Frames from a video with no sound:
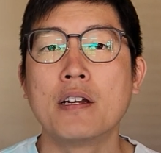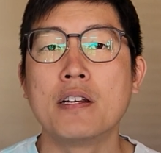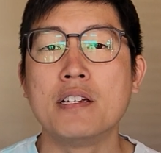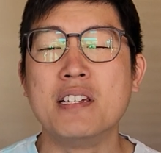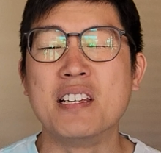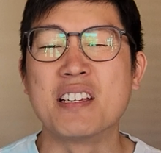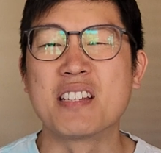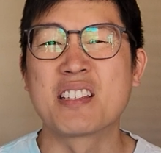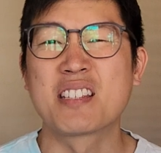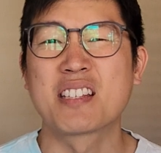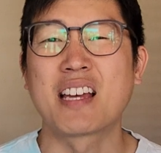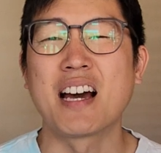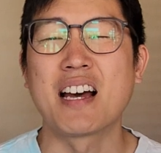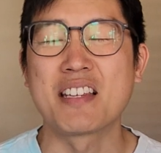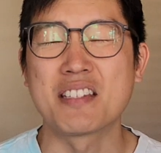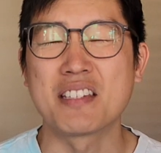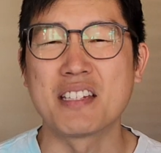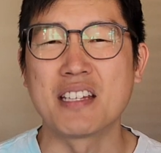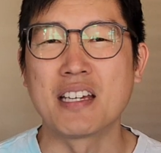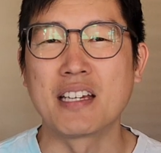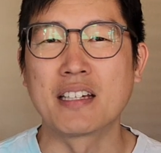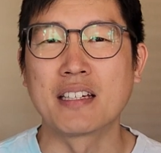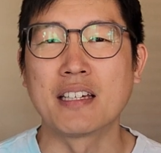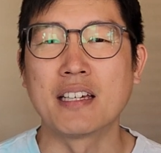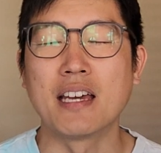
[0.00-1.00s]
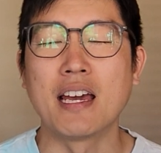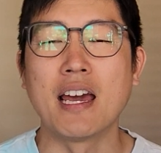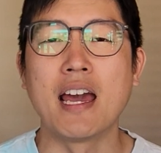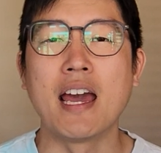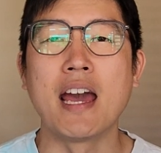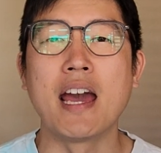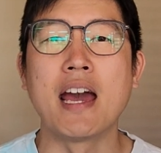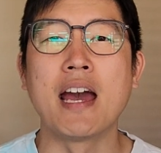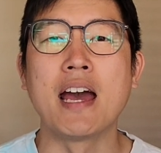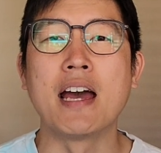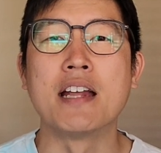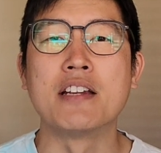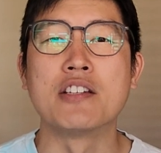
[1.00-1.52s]
disgusting
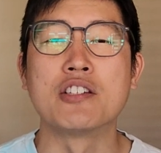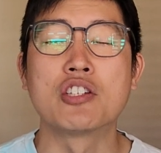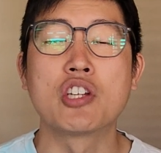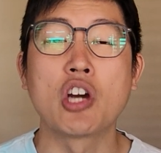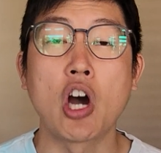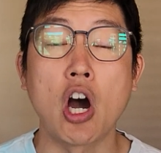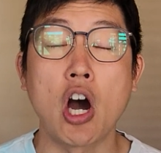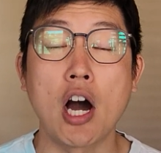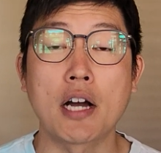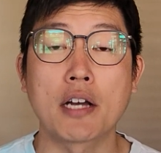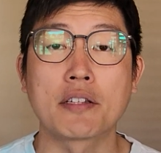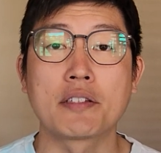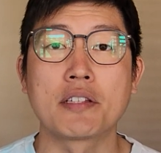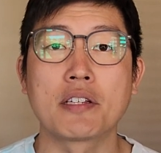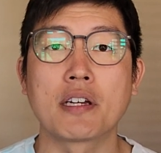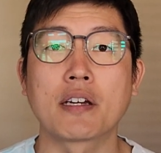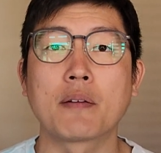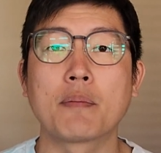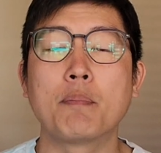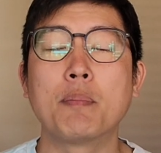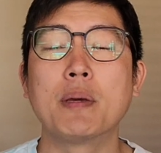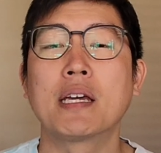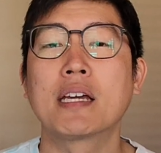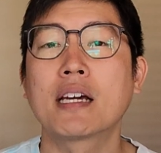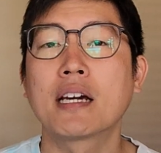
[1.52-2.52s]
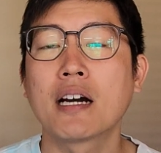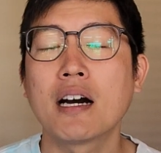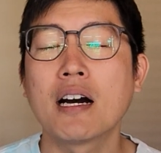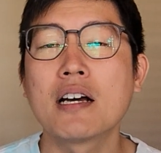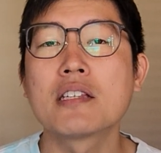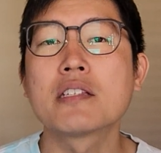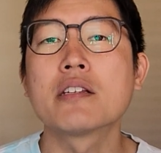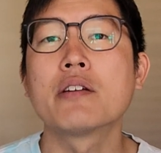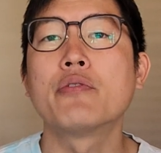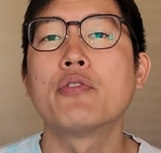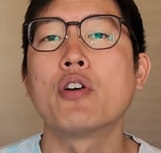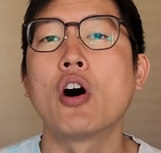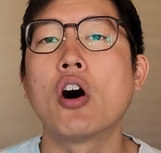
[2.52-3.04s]
and toxic
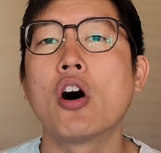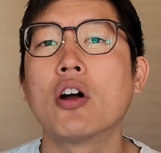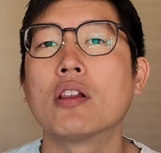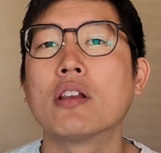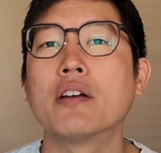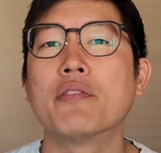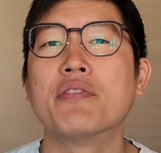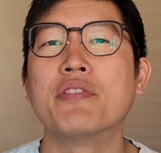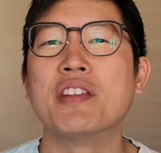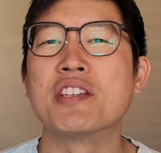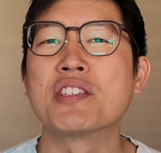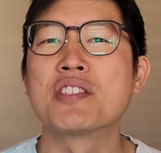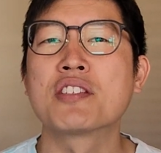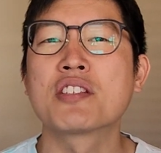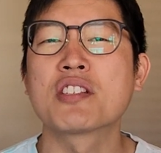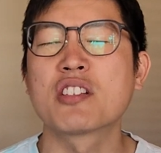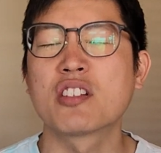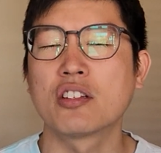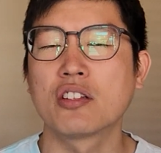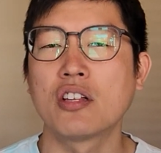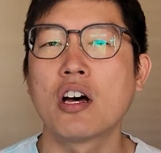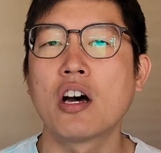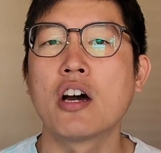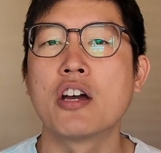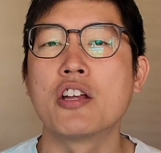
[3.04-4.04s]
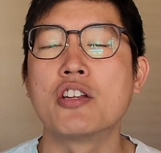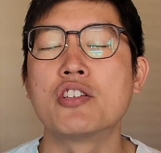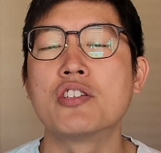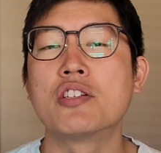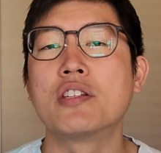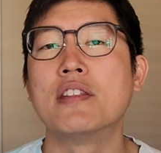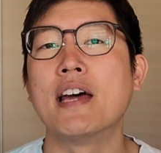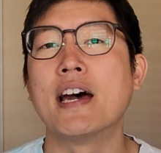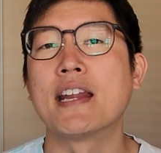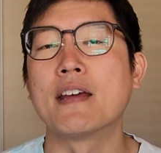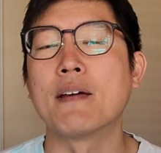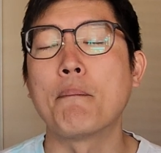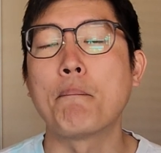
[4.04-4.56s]
because of all of the sludge
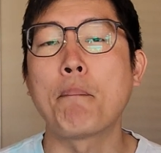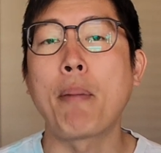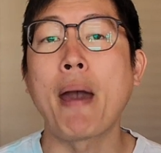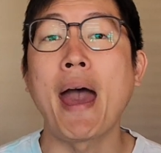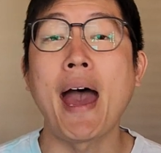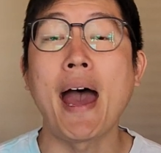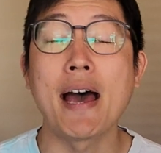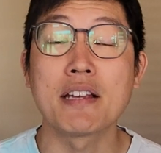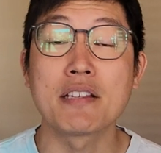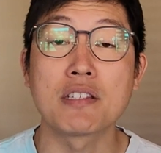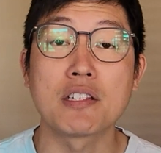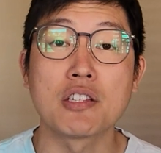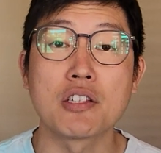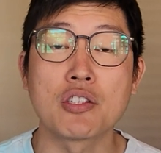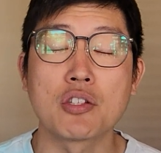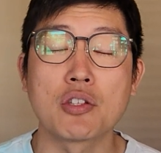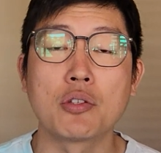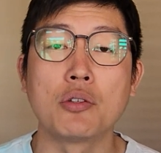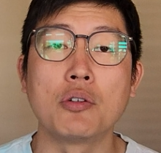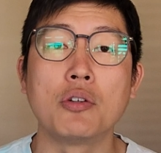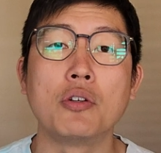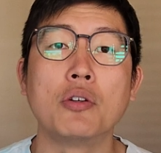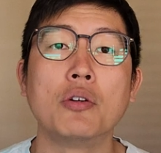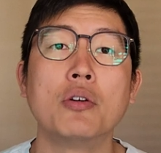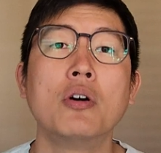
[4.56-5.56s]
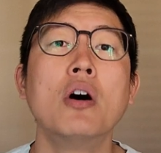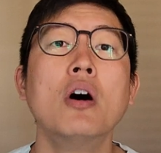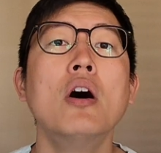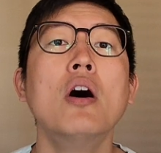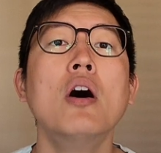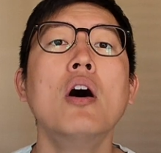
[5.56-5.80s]
that it passes through